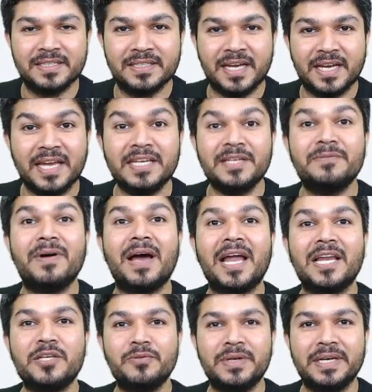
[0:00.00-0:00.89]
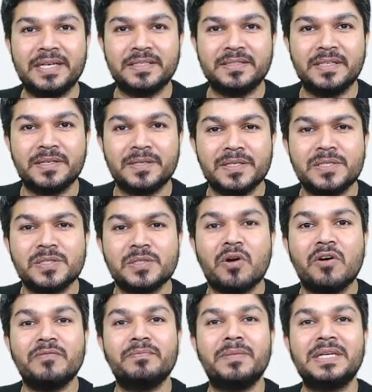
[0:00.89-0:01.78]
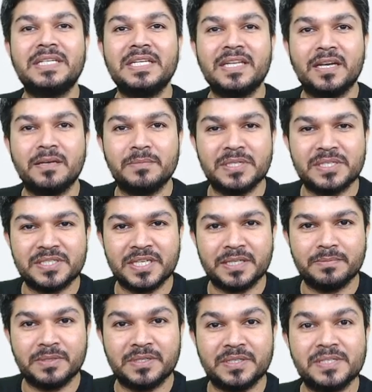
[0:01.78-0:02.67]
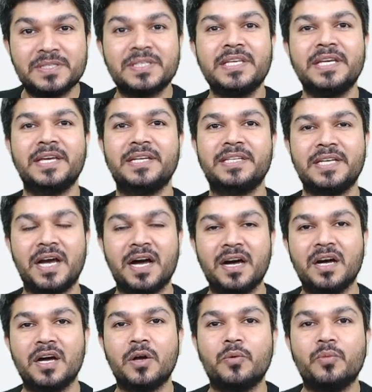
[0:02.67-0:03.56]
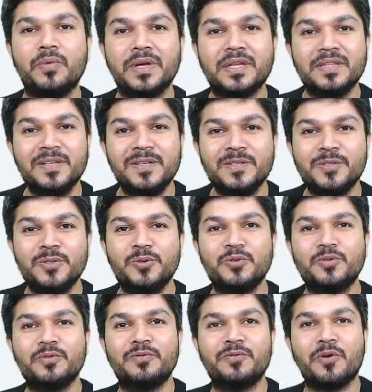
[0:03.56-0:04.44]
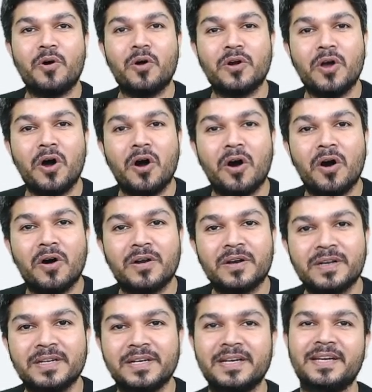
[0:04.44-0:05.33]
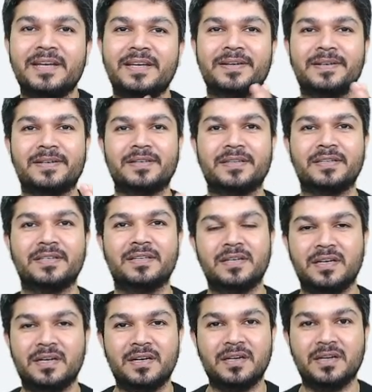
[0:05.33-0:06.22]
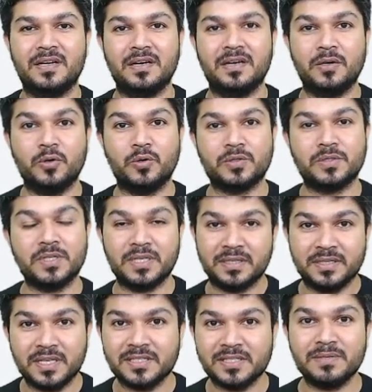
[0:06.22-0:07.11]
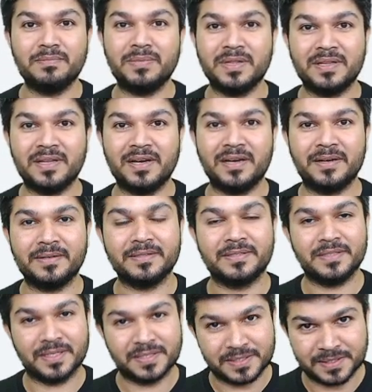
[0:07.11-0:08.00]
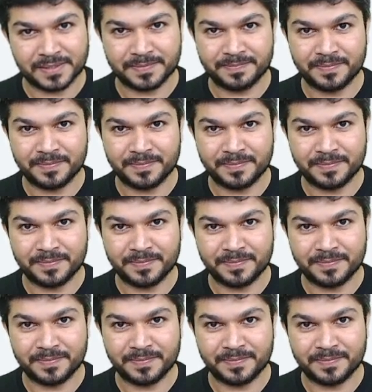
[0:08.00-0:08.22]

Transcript: and evaluate the risk of material misstatement, risky area, whether due to fraud or error. Oh, sir, itna simple tha? Yes.